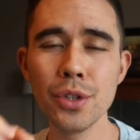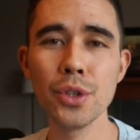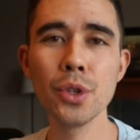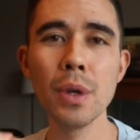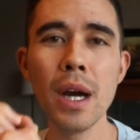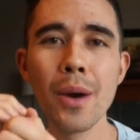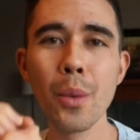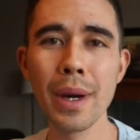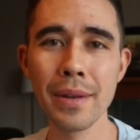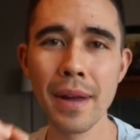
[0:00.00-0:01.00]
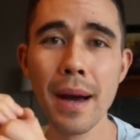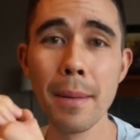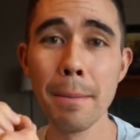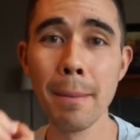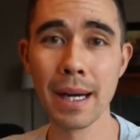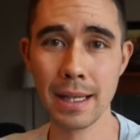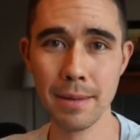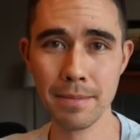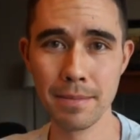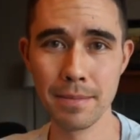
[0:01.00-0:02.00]
do with money.
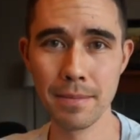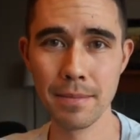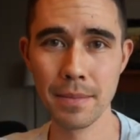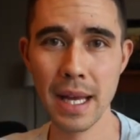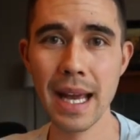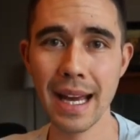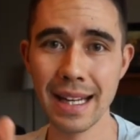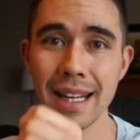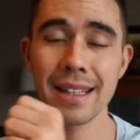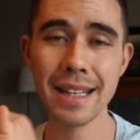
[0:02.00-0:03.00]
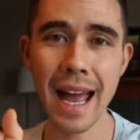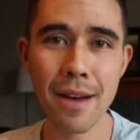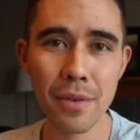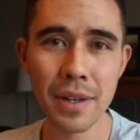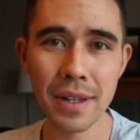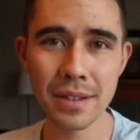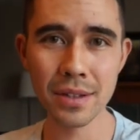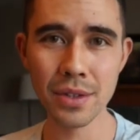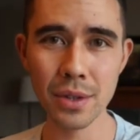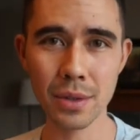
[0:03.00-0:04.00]
And it has everything to
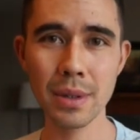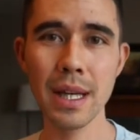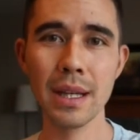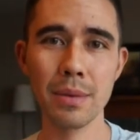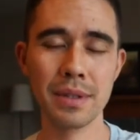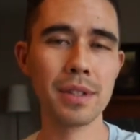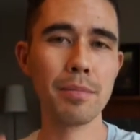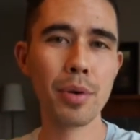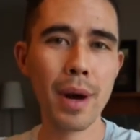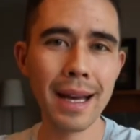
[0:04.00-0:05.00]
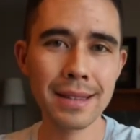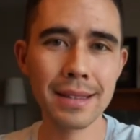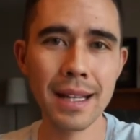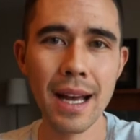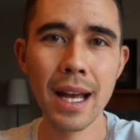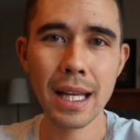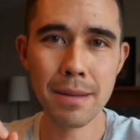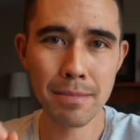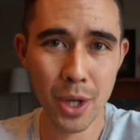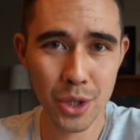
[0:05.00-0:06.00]
do with suppressed
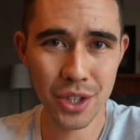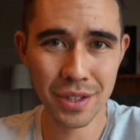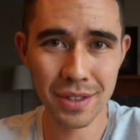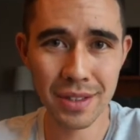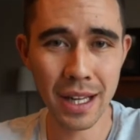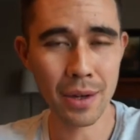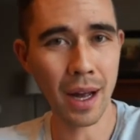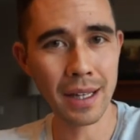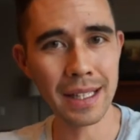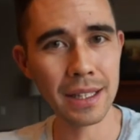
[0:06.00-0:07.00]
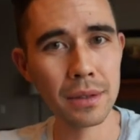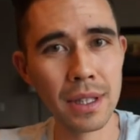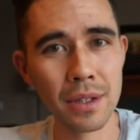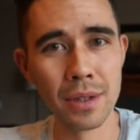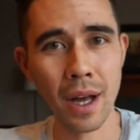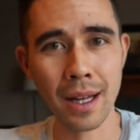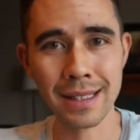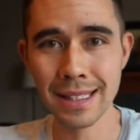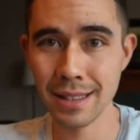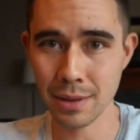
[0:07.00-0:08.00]
emotions that are unhealed that you're
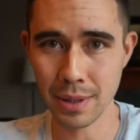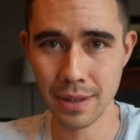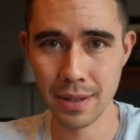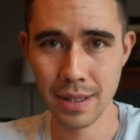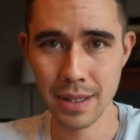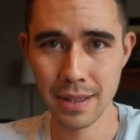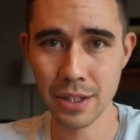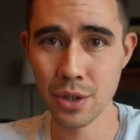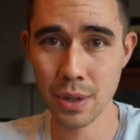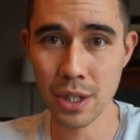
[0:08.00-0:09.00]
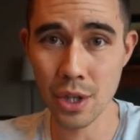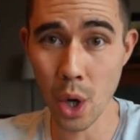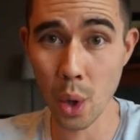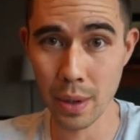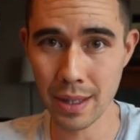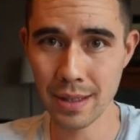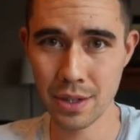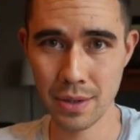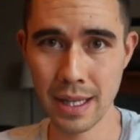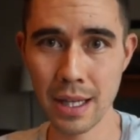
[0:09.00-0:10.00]
not dealing with, that you're ignoring,
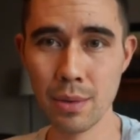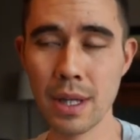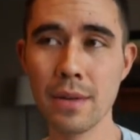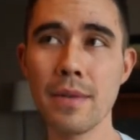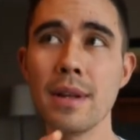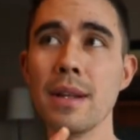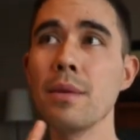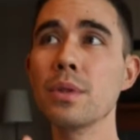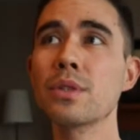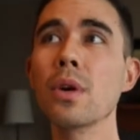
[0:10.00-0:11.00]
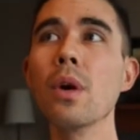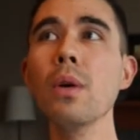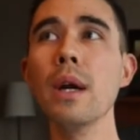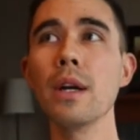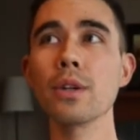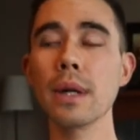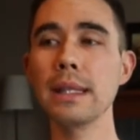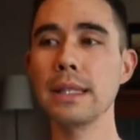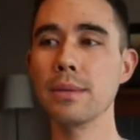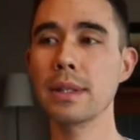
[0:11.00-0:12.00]
that you're getting rid of. It was so
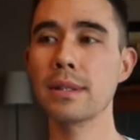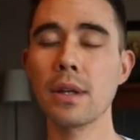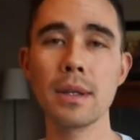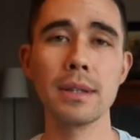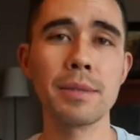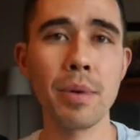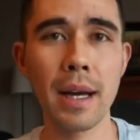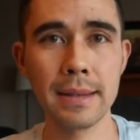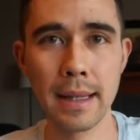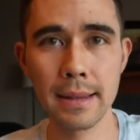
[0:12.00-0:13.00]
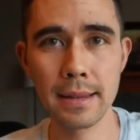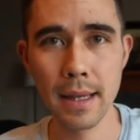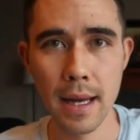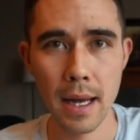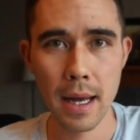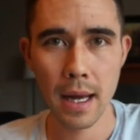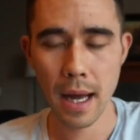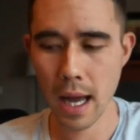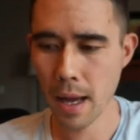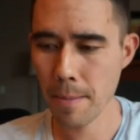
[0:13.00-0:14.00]
crazy when I started this process
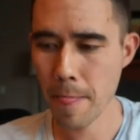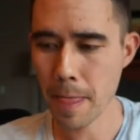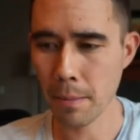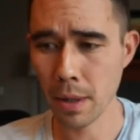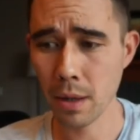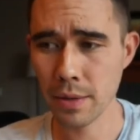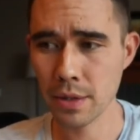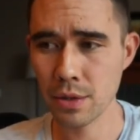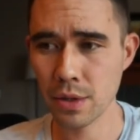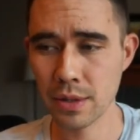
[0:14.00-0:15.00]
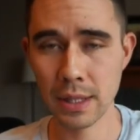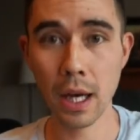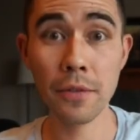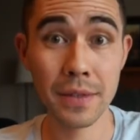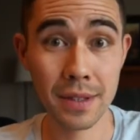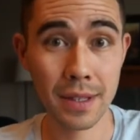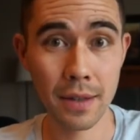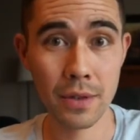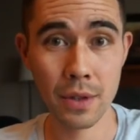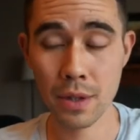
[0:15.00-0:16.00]
um, about this
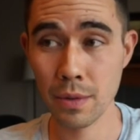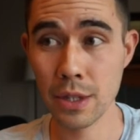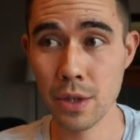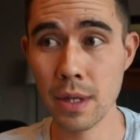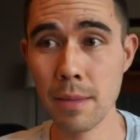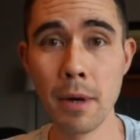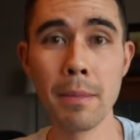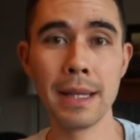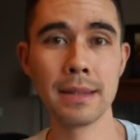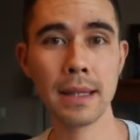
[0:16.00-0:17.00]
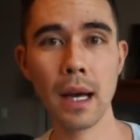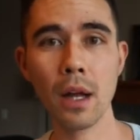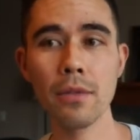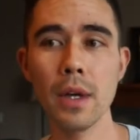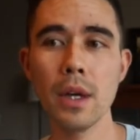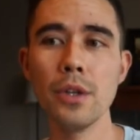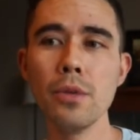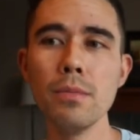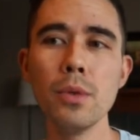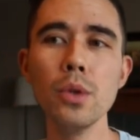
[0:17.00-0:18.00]
self-discovery journey about myself.
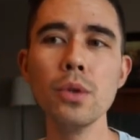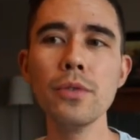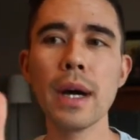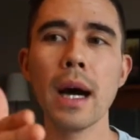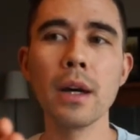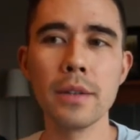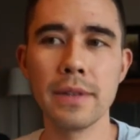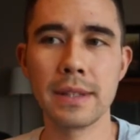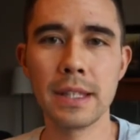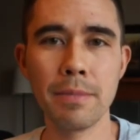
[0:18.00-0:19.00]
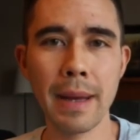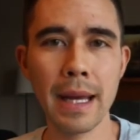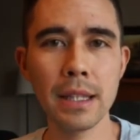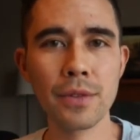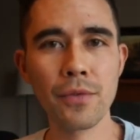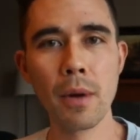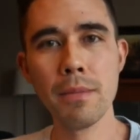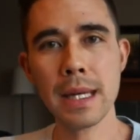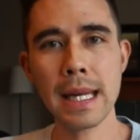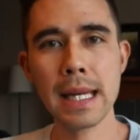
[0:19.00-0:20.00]
You move out of a space
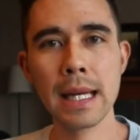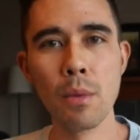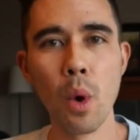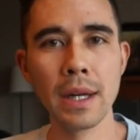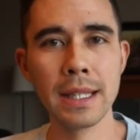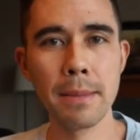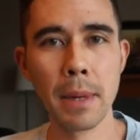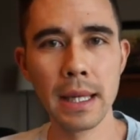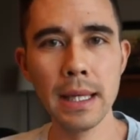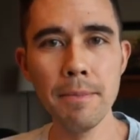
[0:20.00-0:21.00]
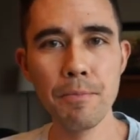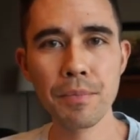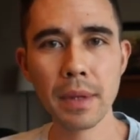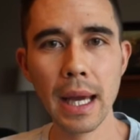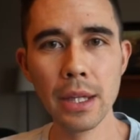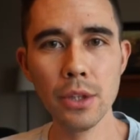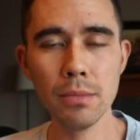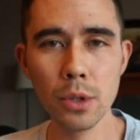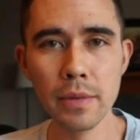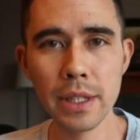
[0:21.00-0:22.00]
from needing and wanting money, and you
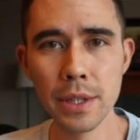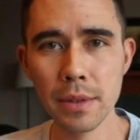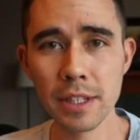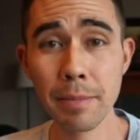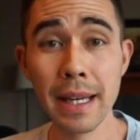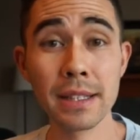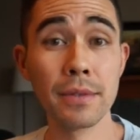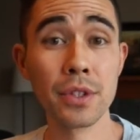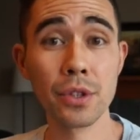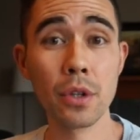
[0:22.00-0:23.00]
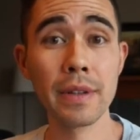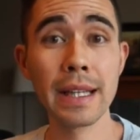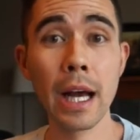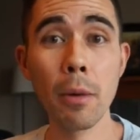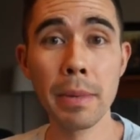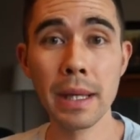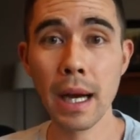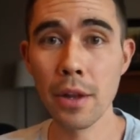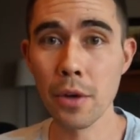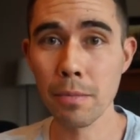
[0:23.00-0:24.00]
move into a space of serving and helping
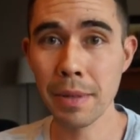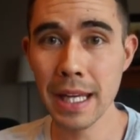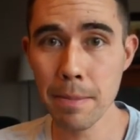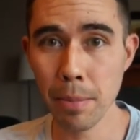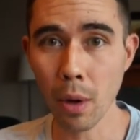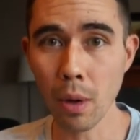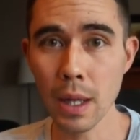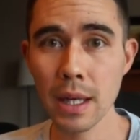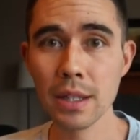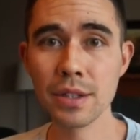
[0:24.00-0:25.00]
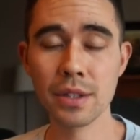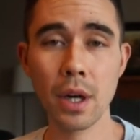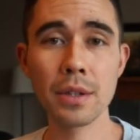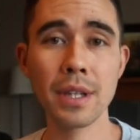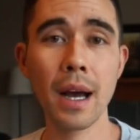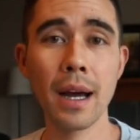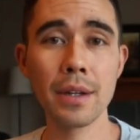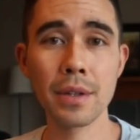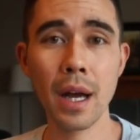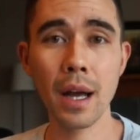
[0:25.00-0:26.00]
other people start to,
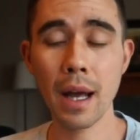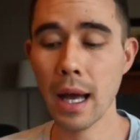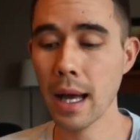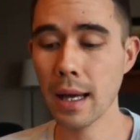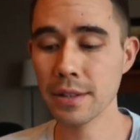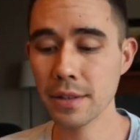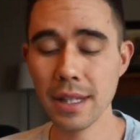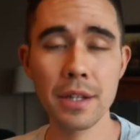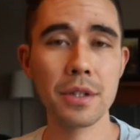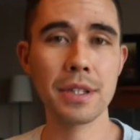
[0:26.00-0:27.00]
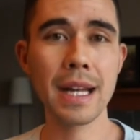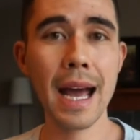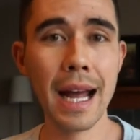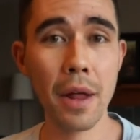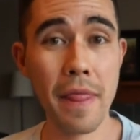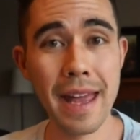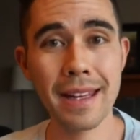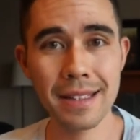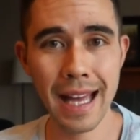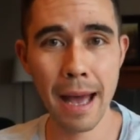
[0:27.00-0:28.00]
under, uh, start to understand how they
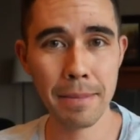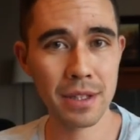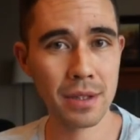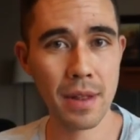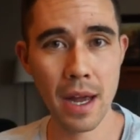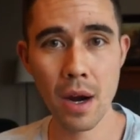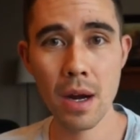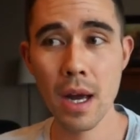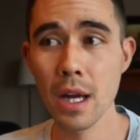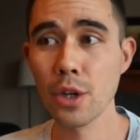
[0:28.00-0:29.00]
can tap into their